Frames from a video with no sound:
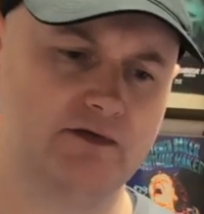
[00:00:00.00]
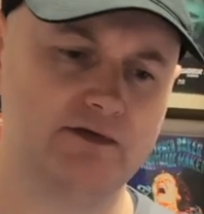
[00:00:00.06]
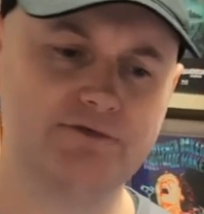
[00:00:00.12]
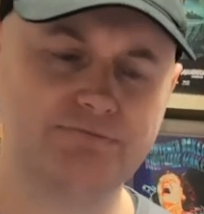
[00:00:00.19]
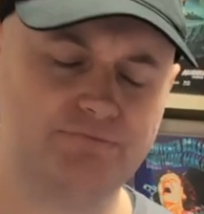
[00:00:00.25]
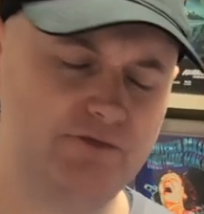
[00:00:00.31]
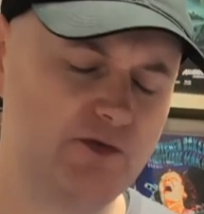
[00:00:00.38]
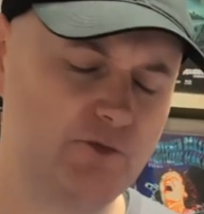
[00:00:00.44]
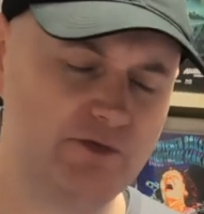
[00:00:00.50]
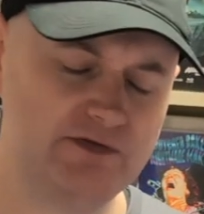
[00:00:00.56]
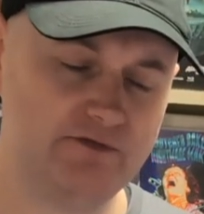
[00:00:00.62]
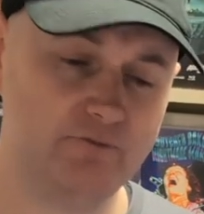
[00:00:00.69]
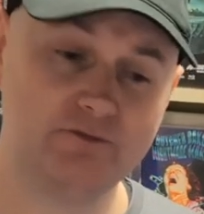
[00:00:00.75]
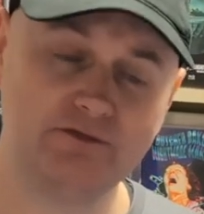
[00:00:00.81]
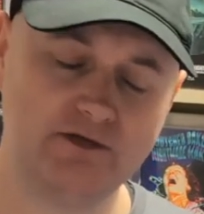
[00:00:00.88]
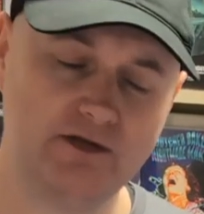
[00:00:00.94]
It's funny when
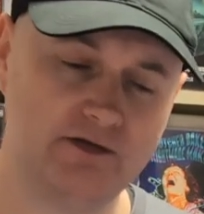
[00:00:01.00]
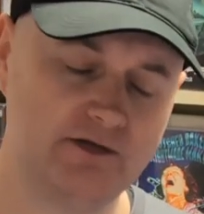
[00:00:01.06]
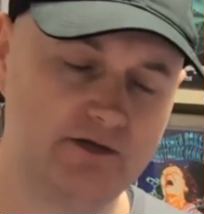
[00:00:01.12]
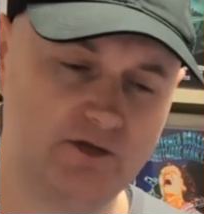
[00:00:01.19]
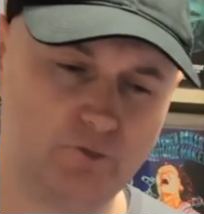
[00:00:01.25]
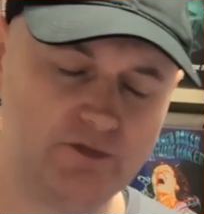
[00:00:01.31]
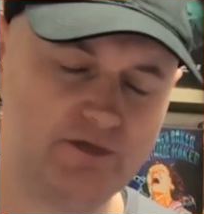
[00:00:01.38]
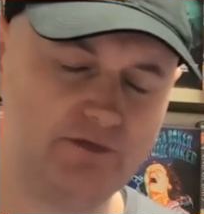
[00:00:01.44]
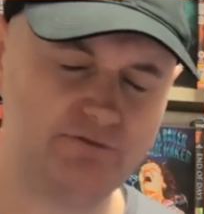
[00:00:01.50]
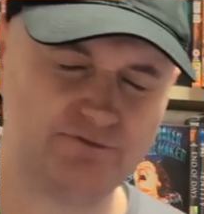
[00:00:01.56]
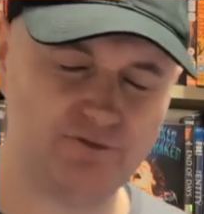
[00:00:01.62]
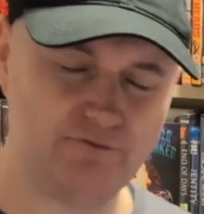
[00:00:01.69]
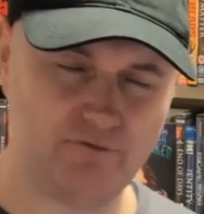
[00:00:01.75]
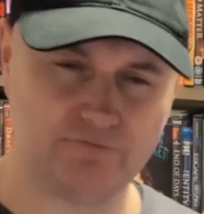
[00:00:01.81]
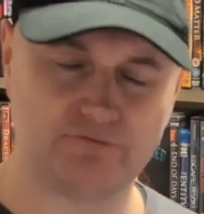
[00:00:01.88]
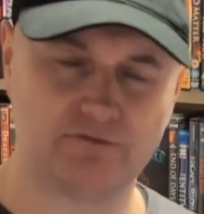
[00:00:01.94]
you know when you
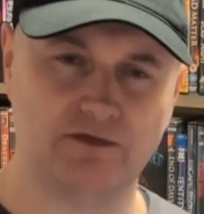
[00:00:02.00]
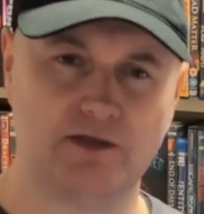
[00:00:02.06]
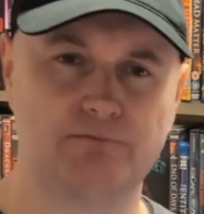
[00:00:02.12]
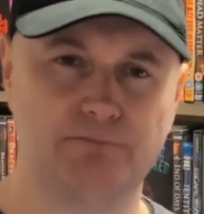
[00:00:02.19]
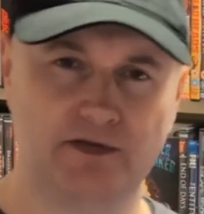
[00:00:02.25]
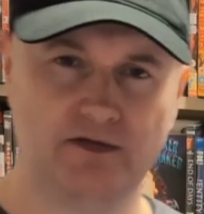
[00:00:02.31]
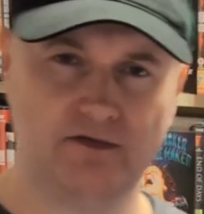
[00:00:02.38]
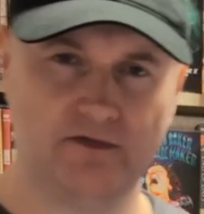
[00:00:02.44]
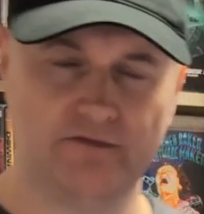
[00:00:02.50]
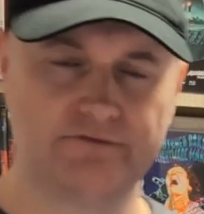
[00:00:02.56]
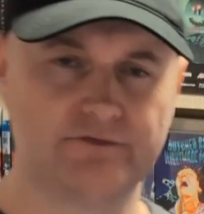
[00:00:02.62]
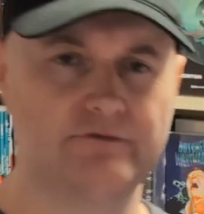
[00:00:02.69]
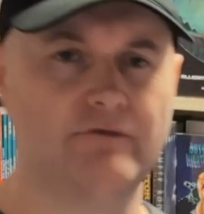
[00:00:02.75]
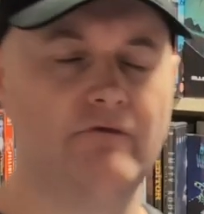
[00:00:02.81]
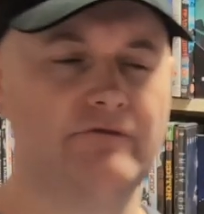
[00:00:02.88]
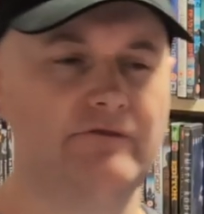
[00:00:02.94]
do those clickbait
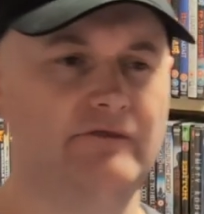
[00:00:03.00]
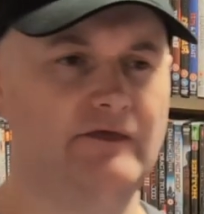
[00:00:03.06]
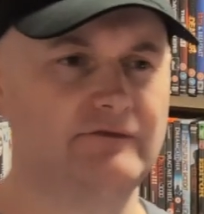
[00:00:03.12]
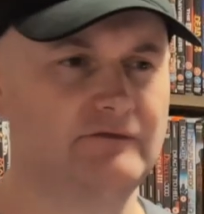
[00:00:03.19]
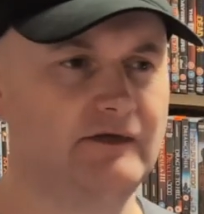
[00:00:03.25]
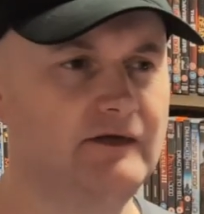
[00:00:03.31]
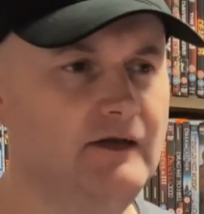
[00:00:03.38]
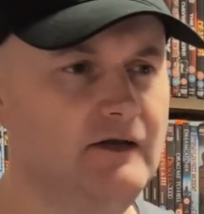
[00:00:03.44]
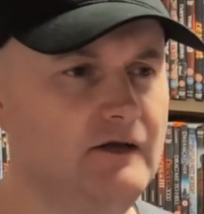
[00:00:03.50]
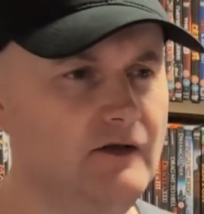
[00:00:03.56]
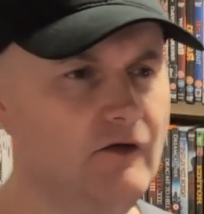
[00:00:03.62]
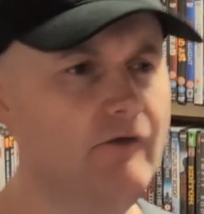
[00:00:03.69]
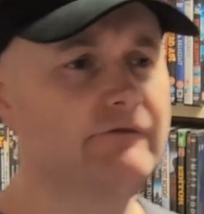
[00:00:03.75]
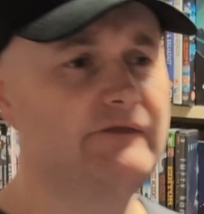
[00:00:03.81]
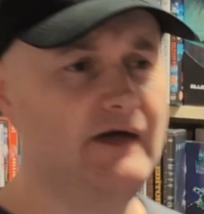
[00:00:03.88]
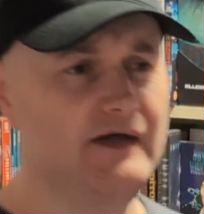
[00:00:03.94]
articles and it's like,
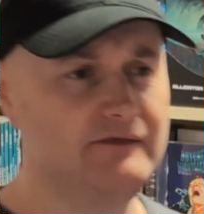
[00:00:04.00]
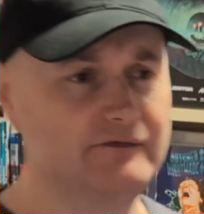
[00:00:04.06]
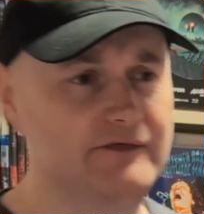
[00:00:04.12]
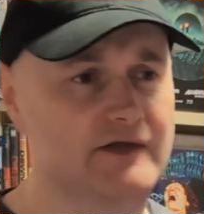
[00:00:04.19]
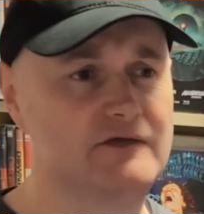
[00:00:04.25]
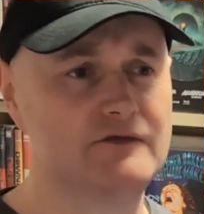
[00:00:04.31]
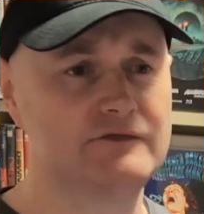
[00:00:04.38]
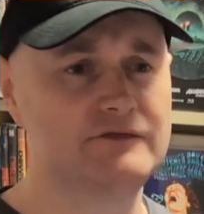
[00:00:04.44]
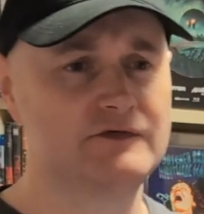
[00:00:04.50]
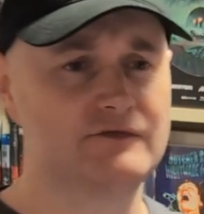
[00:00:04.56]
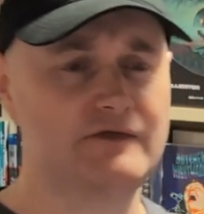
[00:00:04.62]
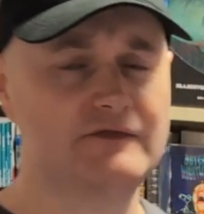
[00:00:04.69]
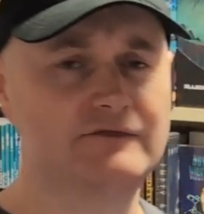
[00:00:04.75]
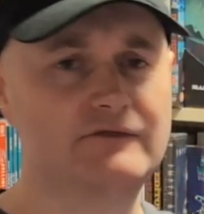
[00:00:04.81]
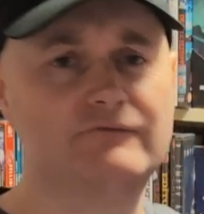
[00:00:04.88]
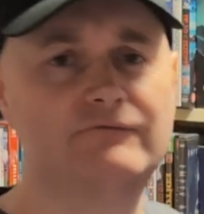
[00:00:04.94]
oh, 10
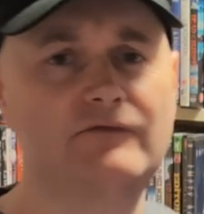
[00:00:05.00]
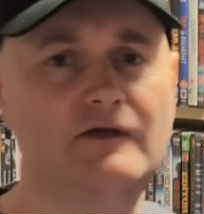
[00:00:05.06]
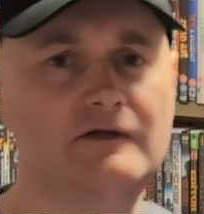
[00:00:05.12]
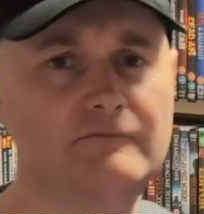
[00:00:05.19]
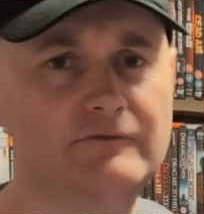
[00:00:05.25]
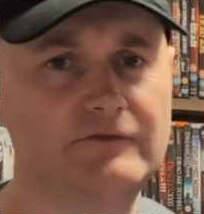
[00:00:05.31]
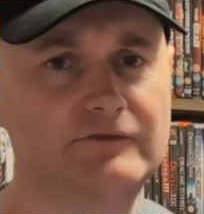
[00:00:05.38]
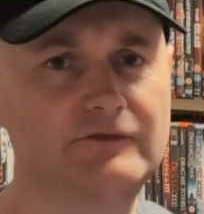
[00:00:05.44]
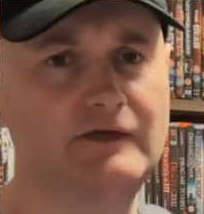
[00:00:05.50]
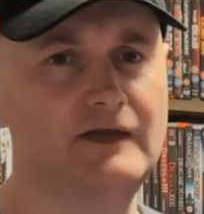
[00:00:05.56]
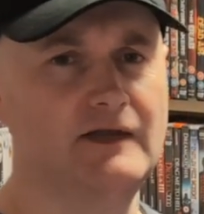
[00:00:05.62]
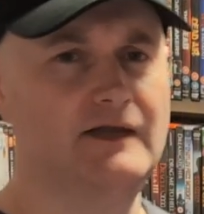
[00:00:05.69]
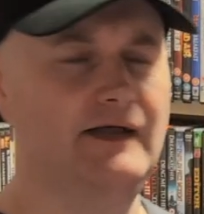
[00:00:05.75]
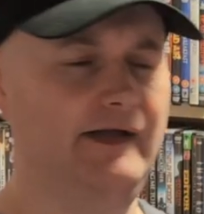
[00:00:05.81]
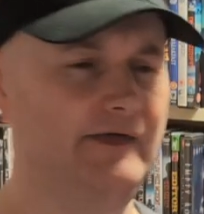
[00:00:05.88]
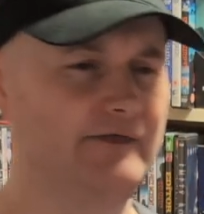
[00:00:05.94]
underrated films,
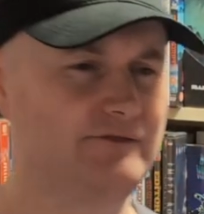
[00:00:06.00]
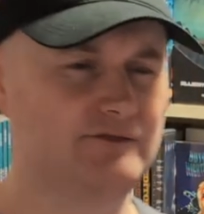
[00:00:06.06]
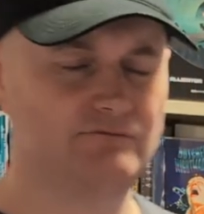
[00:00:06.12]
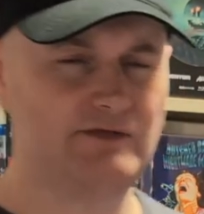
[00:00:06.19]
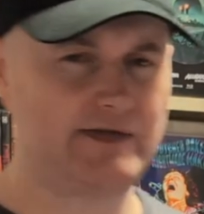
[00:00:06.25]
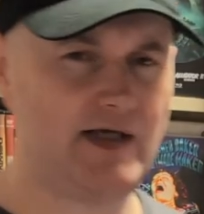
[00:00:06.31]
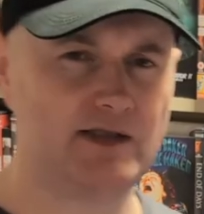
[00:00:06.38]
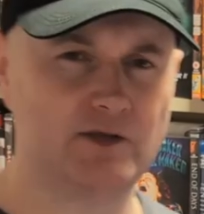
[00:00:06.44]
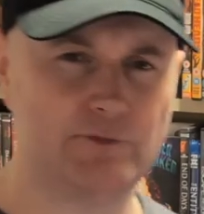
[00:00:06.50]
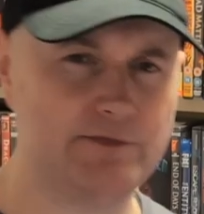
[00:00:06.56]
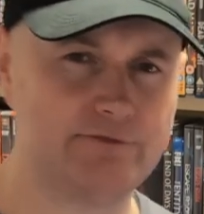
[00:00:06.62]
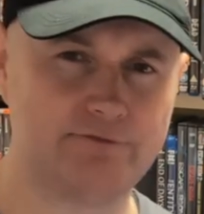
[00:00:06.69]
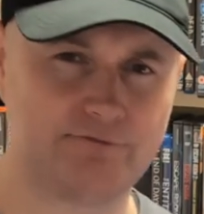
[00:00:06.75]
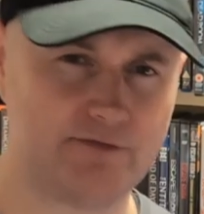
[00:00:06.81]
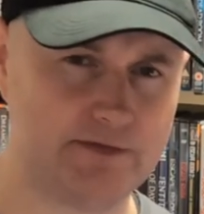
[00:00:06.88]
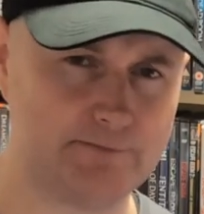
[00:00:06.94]
and it's stuff like Halloween
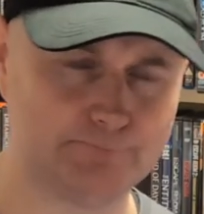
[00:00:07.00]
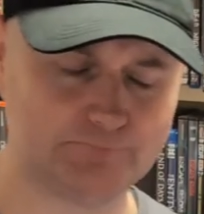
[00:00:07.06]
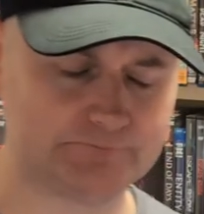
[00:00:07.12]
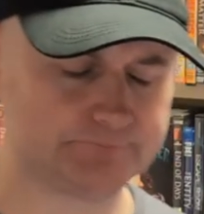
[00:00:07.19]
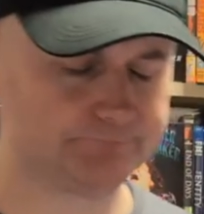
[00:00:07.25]
3.